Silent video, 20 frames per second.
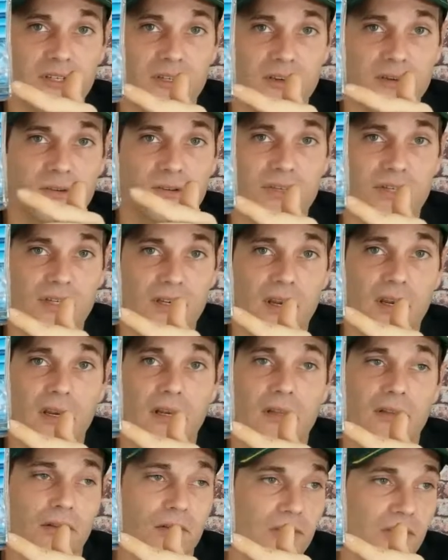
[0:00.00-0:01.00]
their set
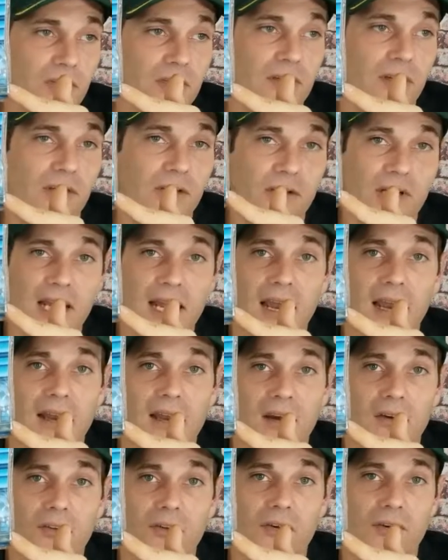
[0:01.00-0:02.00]
and there's another guy
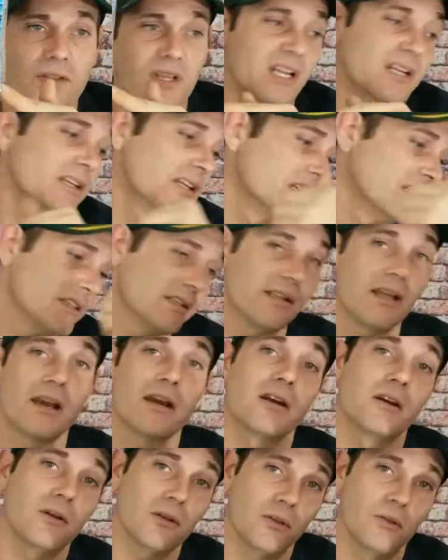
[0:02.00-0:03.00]
out there that needs
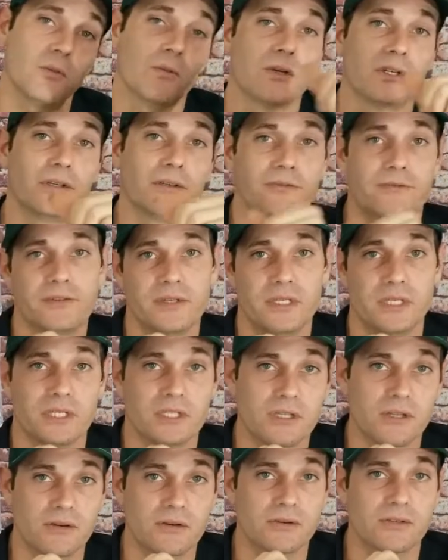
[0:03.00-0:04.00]
that other one to
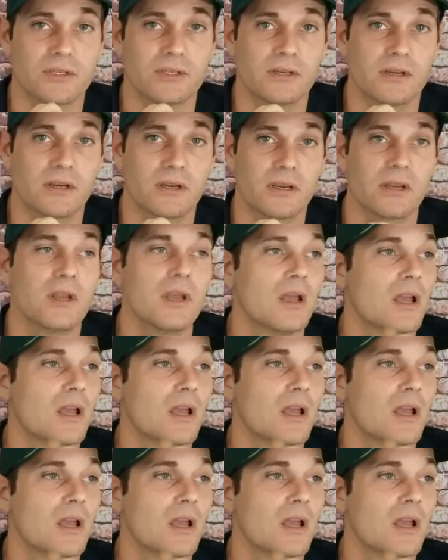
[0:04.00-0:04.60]
finish their set